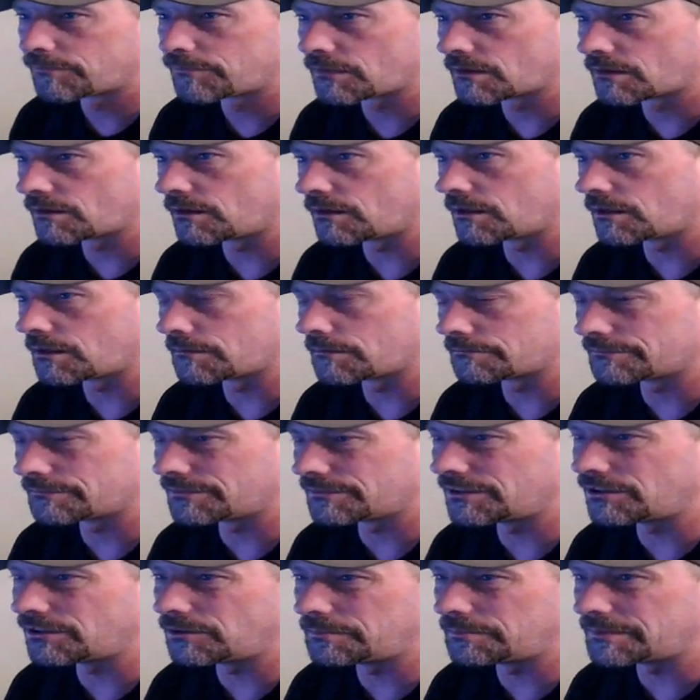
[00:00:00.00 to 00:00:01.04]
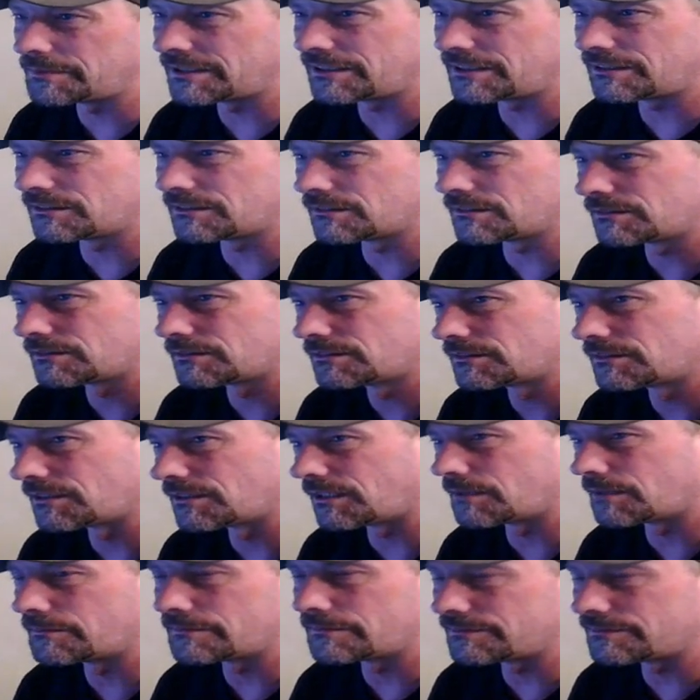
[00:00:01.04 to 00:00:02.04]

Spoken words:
A little bit on